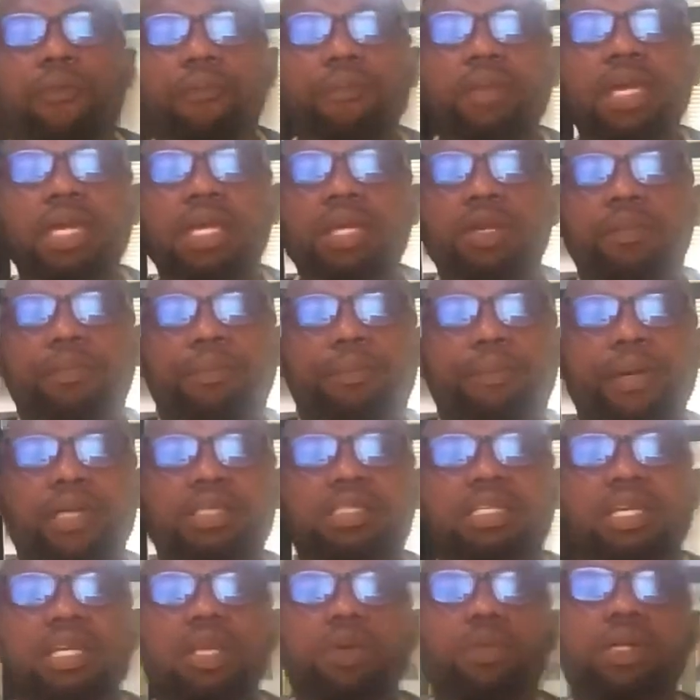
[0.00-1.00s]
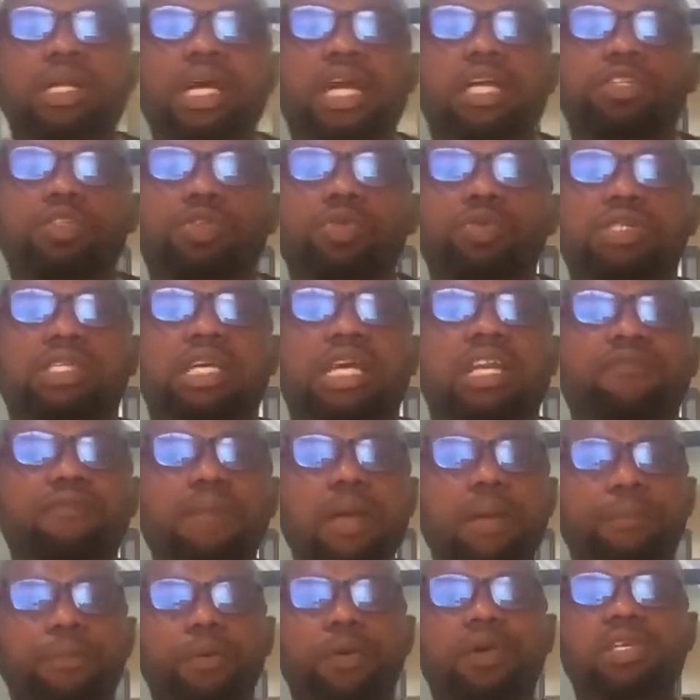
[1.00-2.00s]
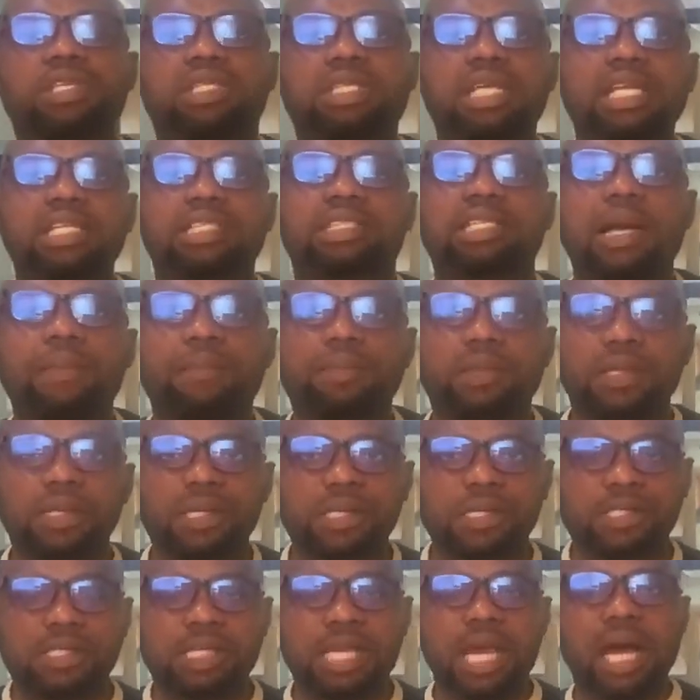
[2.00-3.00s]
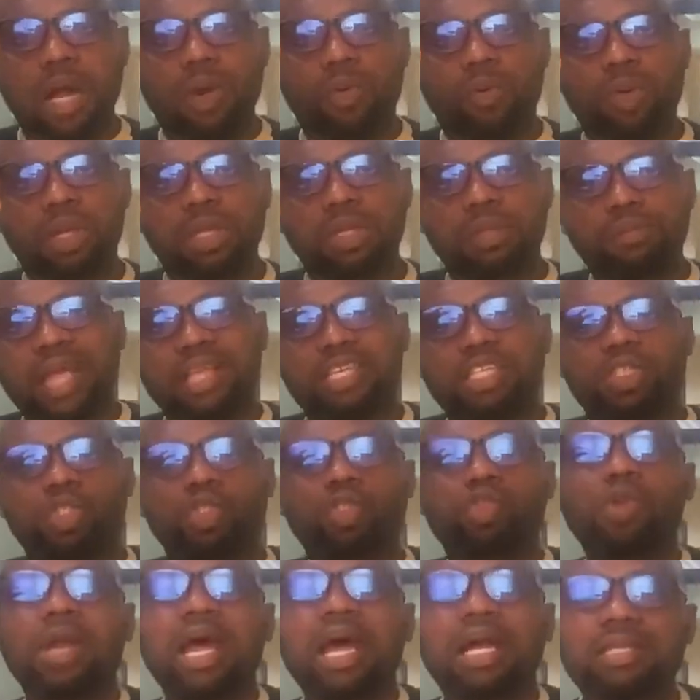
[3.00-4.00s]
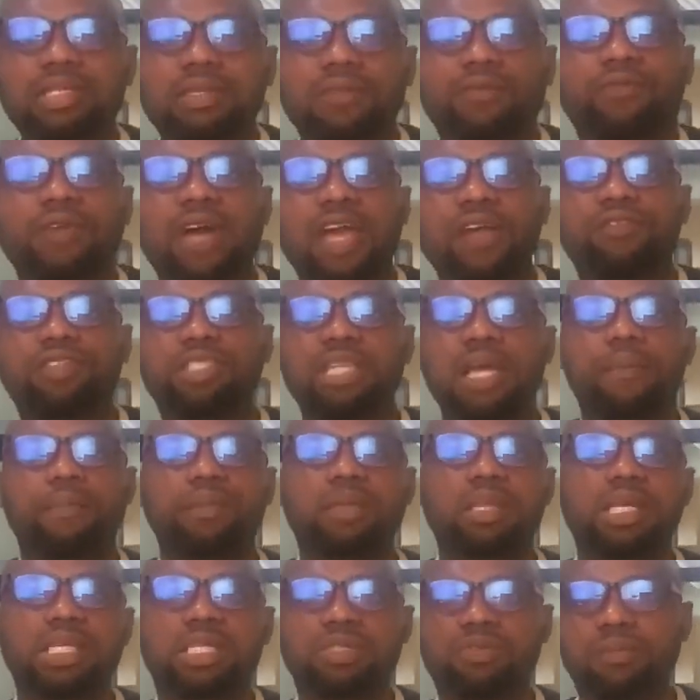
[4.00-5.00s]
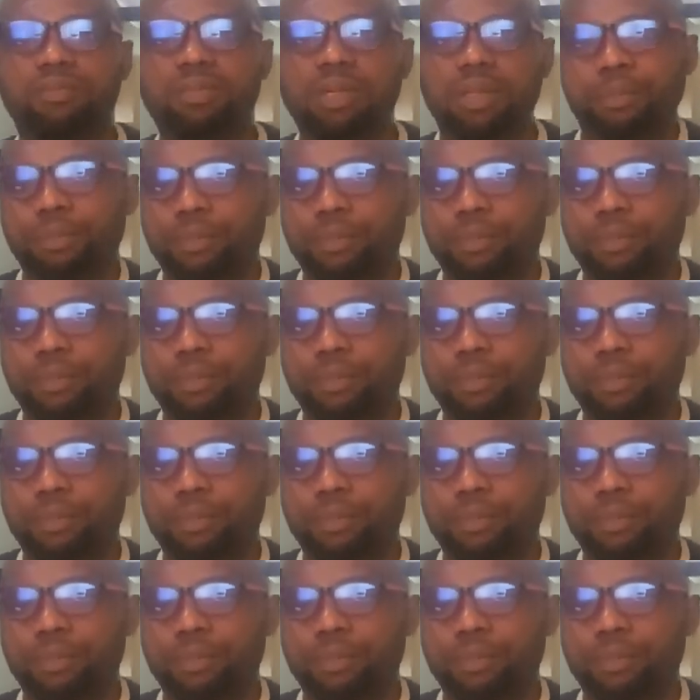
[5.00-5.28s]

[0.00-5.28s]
For me, basically what I do is that if my book is 10 chapters, I will extract 5 chapters from